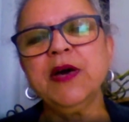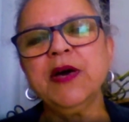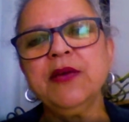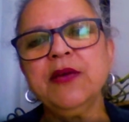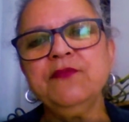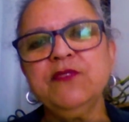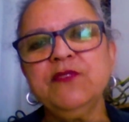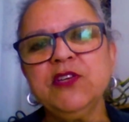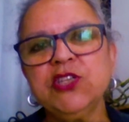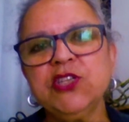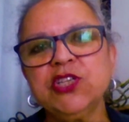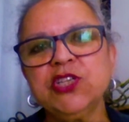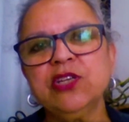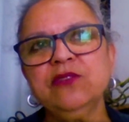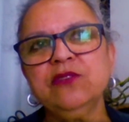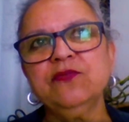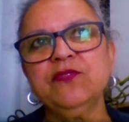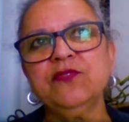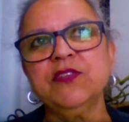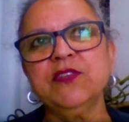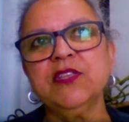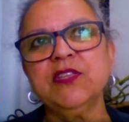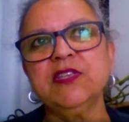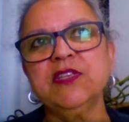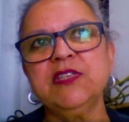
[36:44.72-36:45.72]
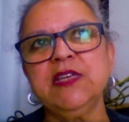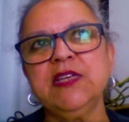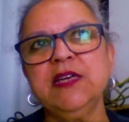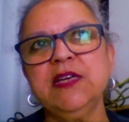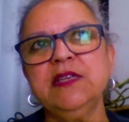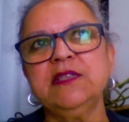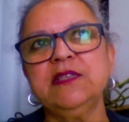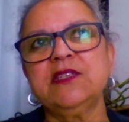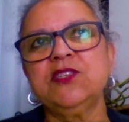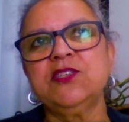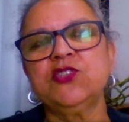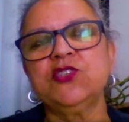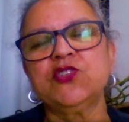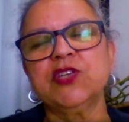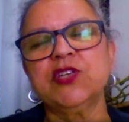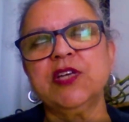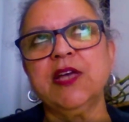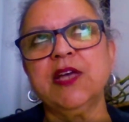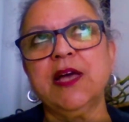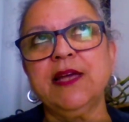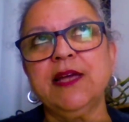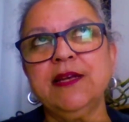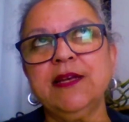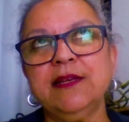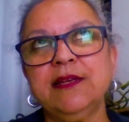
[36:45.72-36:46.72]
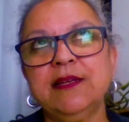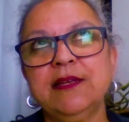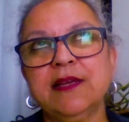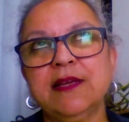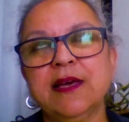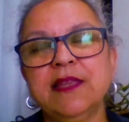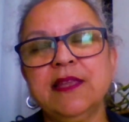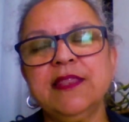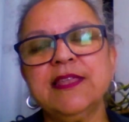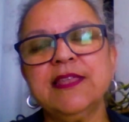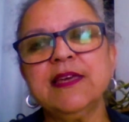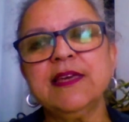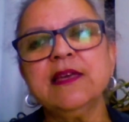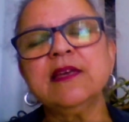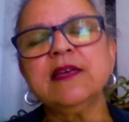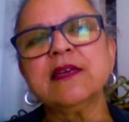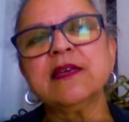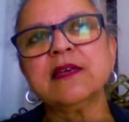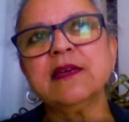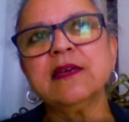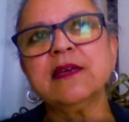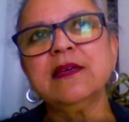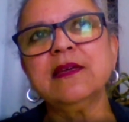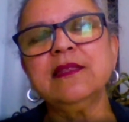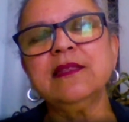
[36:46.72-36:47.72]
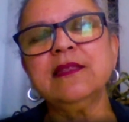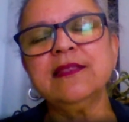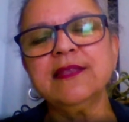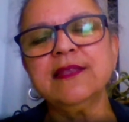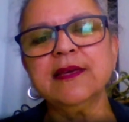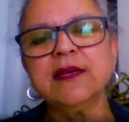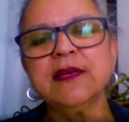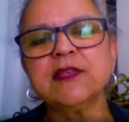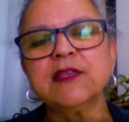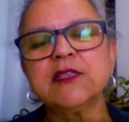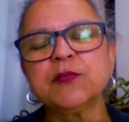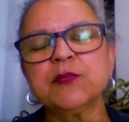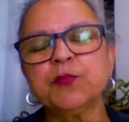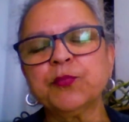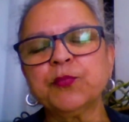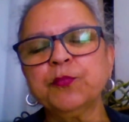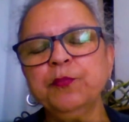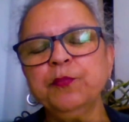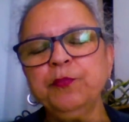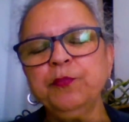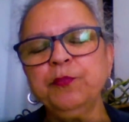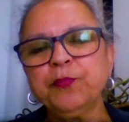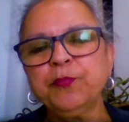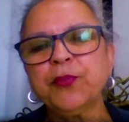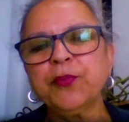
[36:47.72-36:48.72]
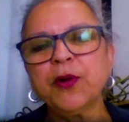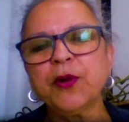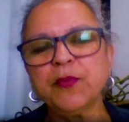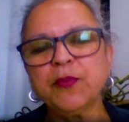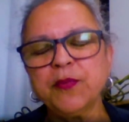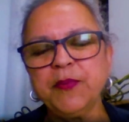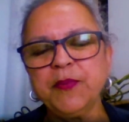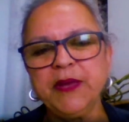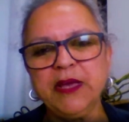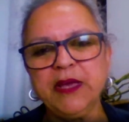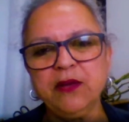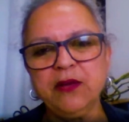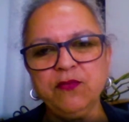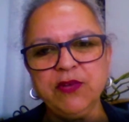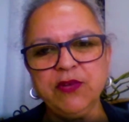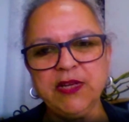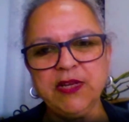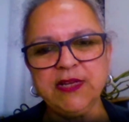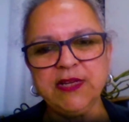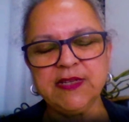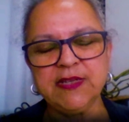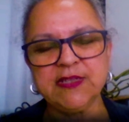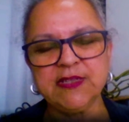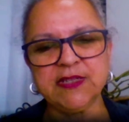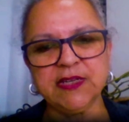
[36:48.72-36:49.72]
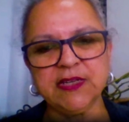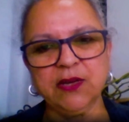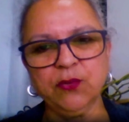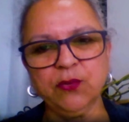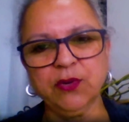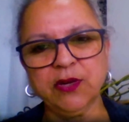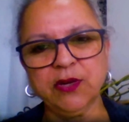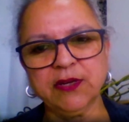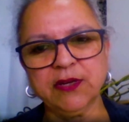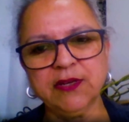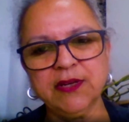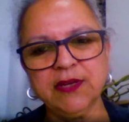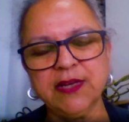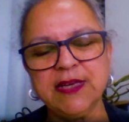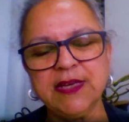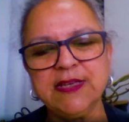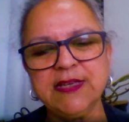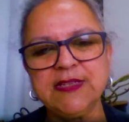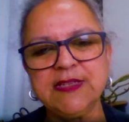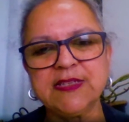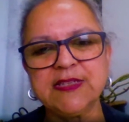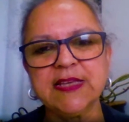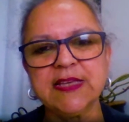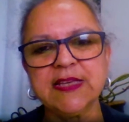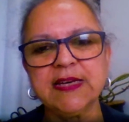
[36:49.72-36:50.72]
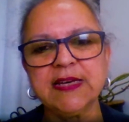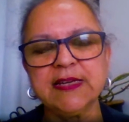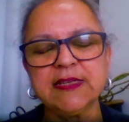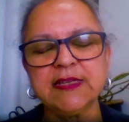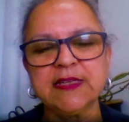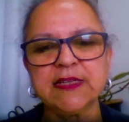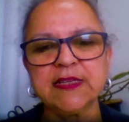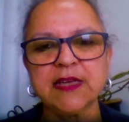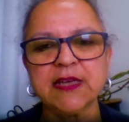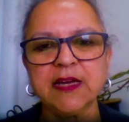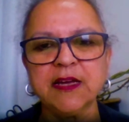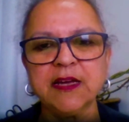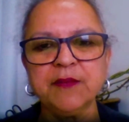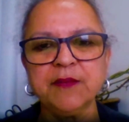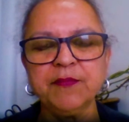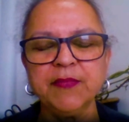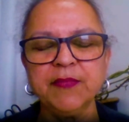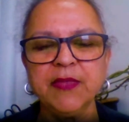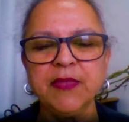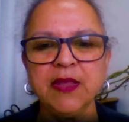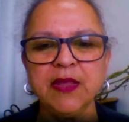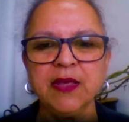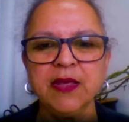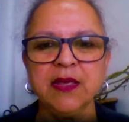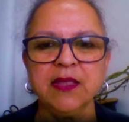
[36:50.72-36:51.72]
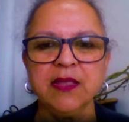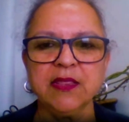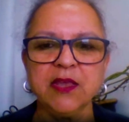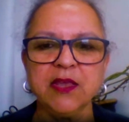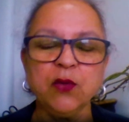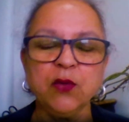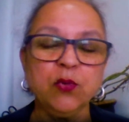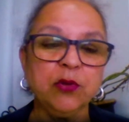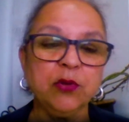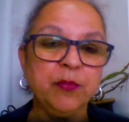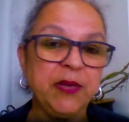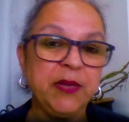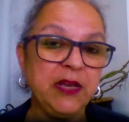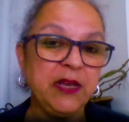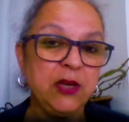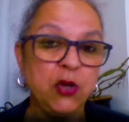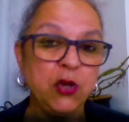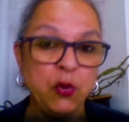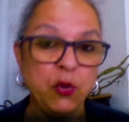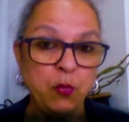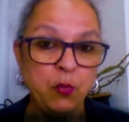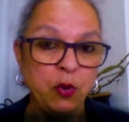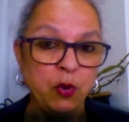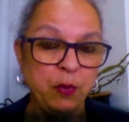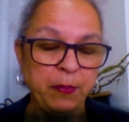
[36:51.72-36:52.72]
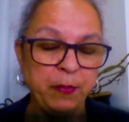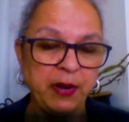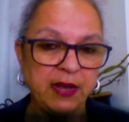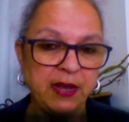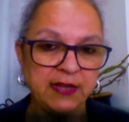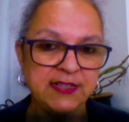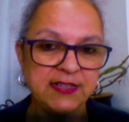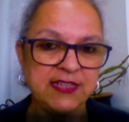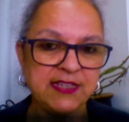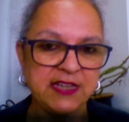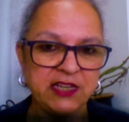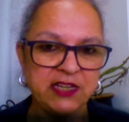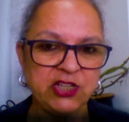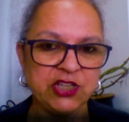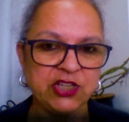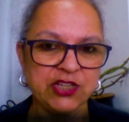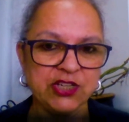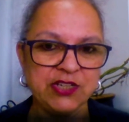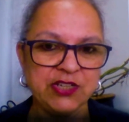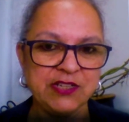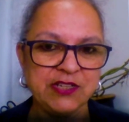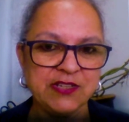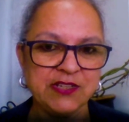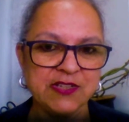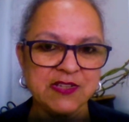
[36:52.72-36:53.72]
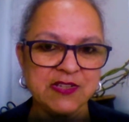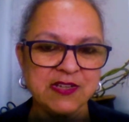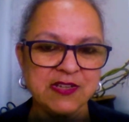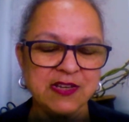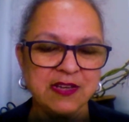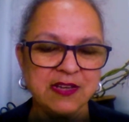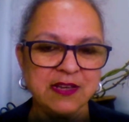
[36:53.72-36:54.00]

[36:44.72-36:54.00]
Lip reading: vision for the tea industry, and I think it's probably a realistic one, is that there will be no more plantations.